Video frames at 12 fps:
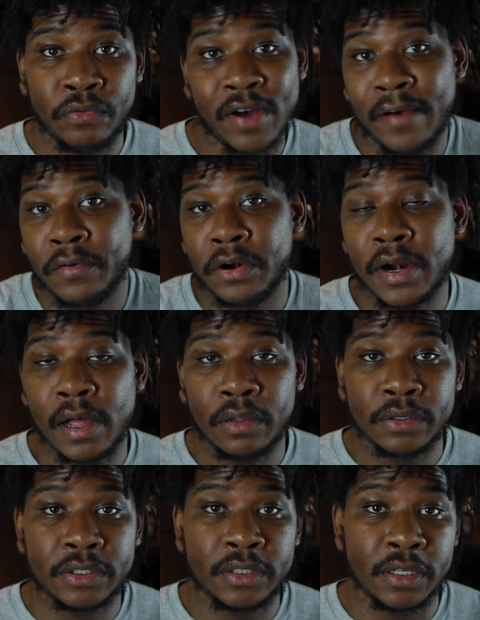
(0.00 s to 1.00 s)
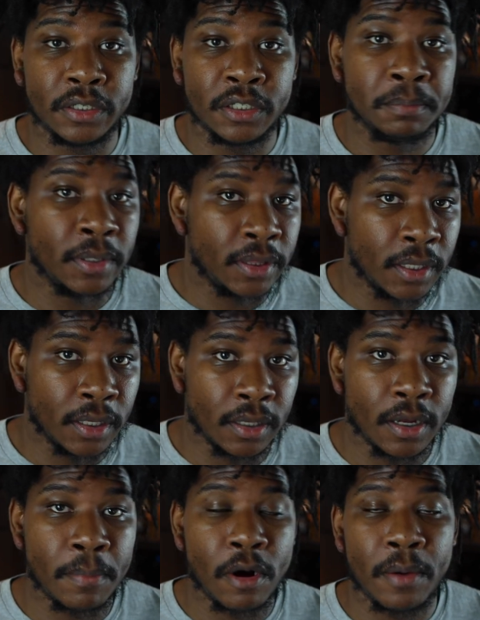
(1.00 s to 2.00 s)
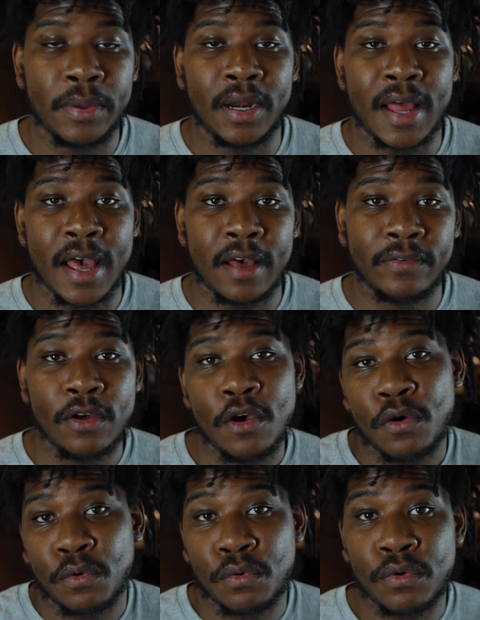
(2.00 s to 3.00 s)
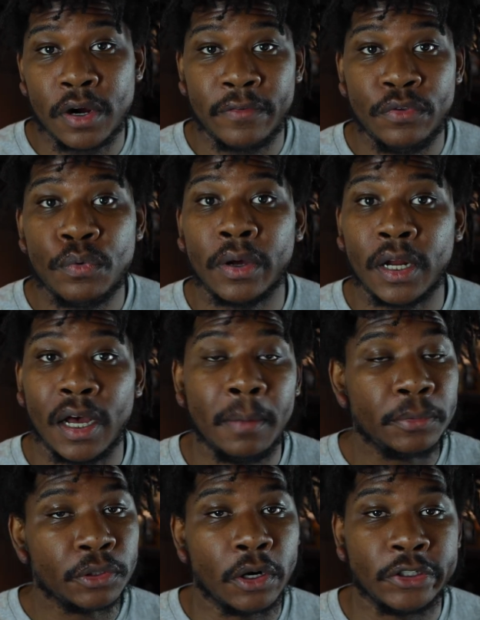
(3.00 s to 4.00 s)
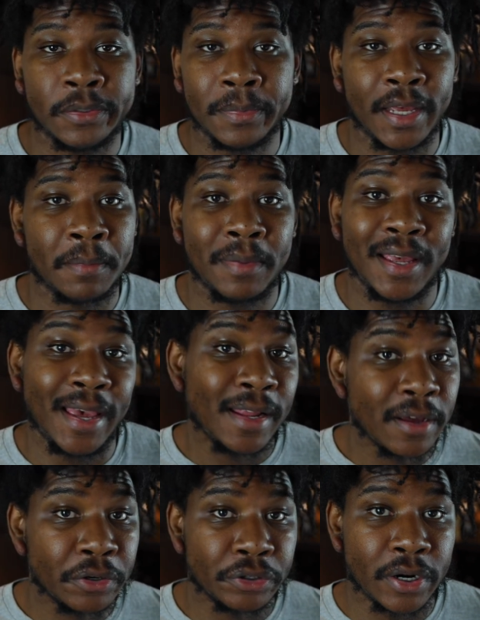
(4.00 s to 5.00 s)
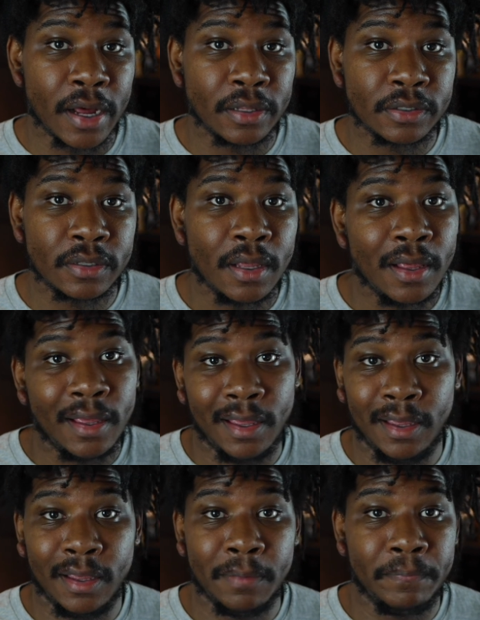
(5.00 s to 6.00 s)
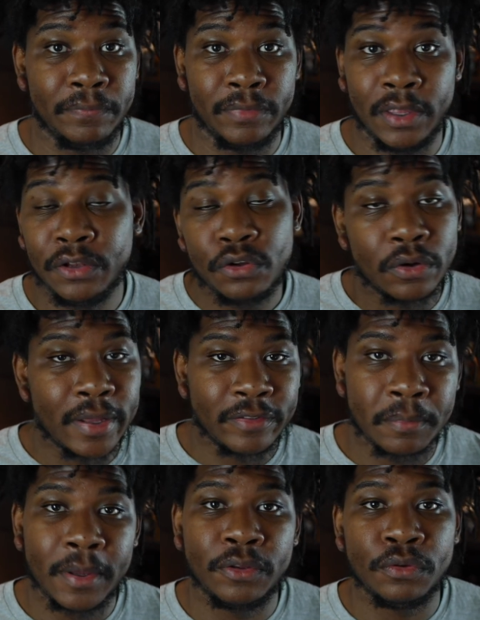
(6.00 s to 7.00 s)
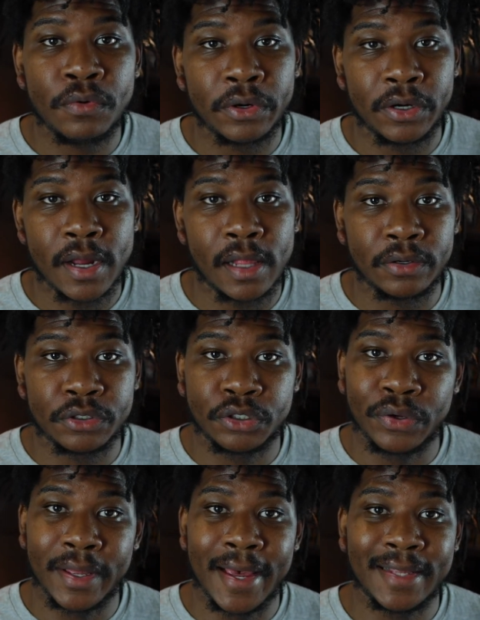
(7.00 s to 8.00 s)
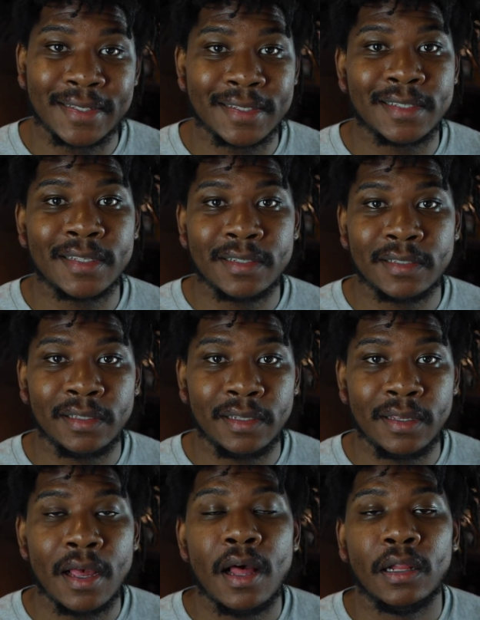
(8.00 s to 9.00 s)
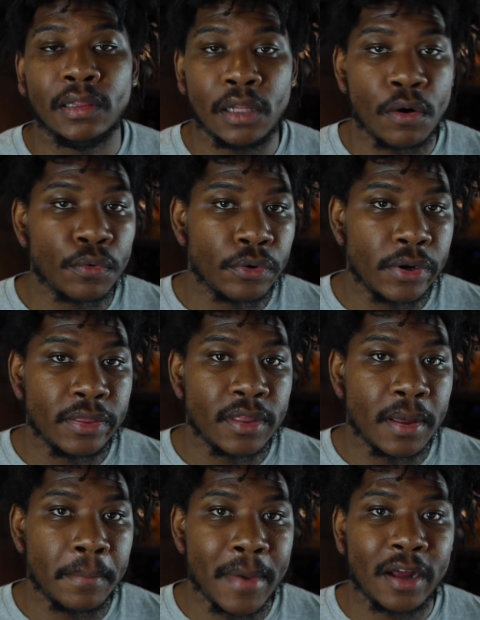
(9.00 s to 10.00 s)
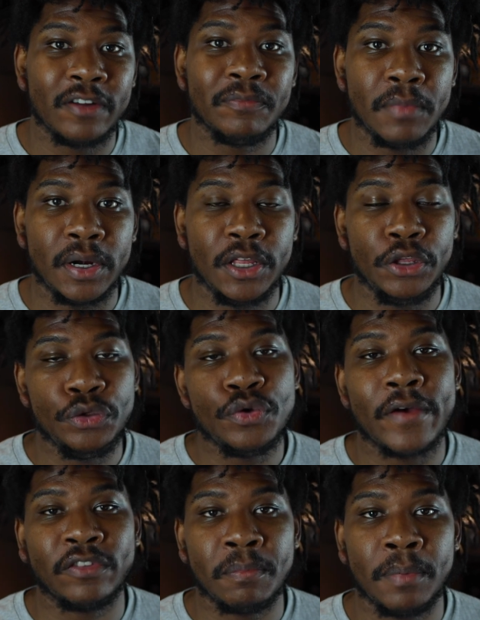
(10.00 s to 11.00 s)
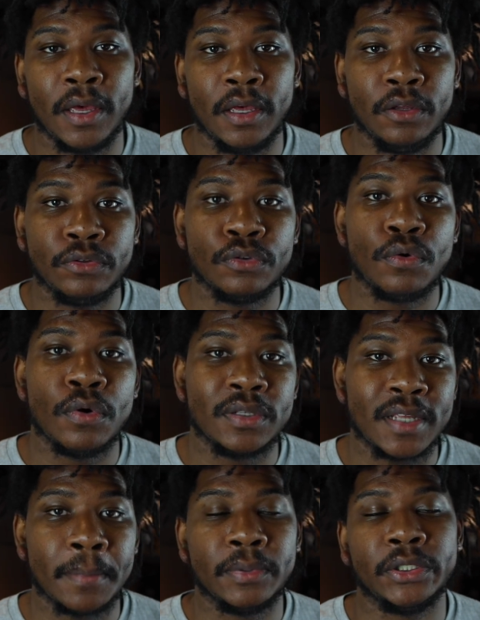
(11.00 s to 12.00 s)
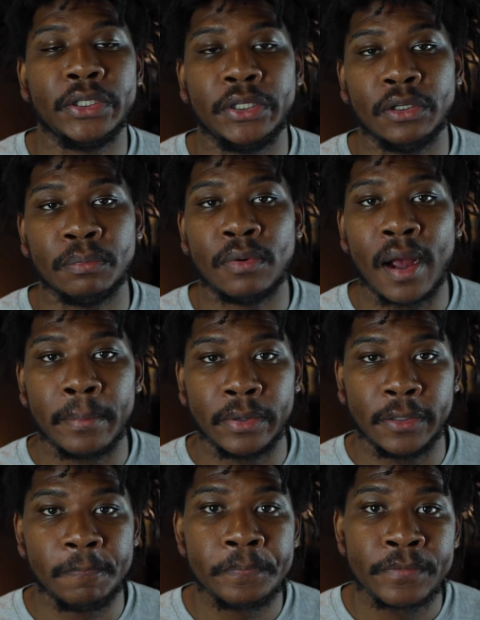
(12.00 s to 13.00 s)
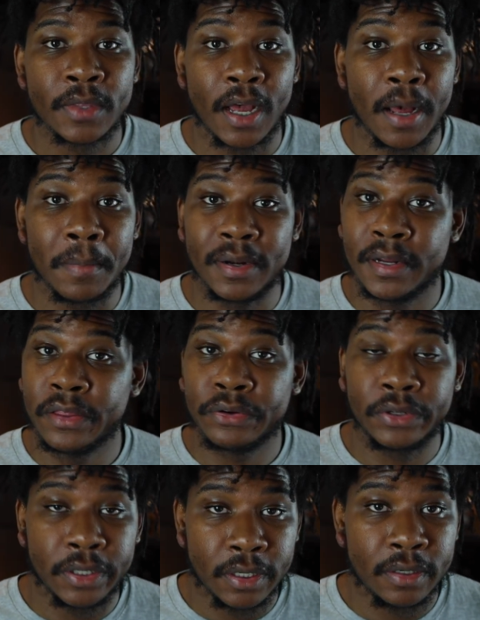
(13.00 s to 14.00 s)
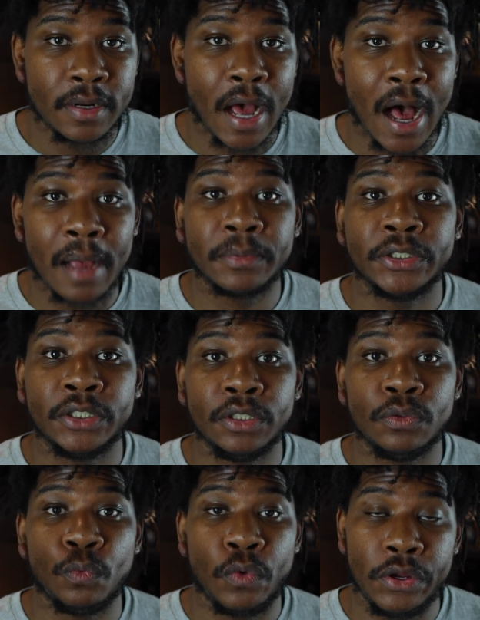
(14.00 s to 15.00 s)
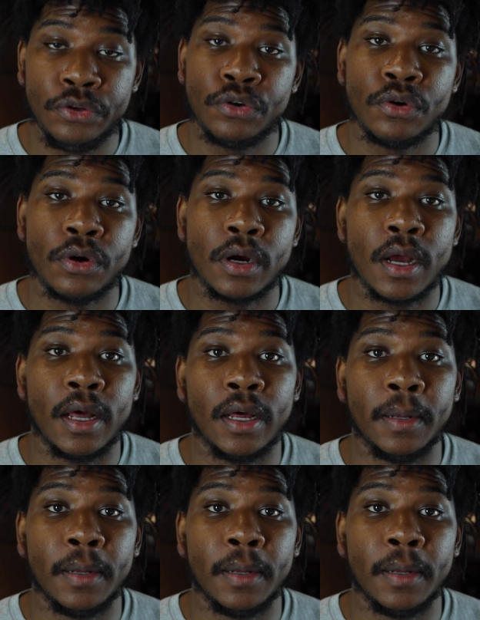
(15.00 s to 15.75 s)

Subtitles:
$500 to split the apartment in half. Or if you want to upcharge them, they can pay $800, and then you only have to pay $200. So it's essentially lowering the amount of money you have to pay towards that particular property. Another good option when you're